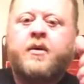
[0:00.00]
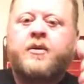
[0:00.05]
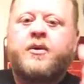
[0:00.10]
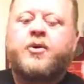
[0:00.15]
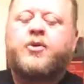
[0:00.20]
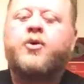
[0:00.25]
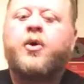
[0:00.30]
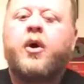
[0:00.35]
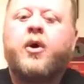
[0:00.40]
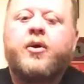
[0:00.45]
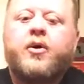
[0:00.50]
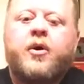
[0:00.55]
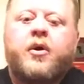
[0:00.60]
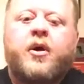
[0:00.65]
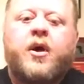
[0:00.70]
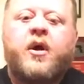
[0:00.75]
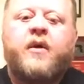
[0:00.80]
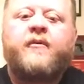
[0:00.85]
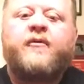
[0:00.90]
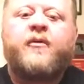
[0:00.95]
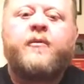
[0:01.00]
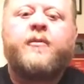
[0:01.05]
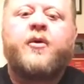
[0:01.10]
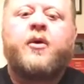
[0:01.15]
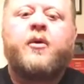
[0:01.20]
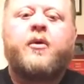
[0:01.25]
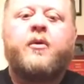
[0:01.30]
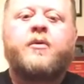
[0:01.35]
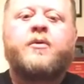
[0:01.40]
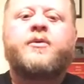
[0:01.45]
to draw your gun from your
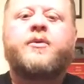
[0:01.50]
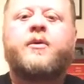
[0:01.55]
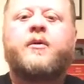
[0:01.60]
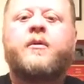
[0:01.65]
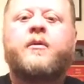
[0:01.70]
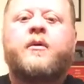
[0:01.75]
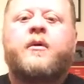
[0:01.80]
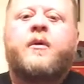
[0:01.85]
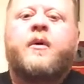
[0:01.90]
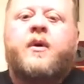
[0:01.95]
holster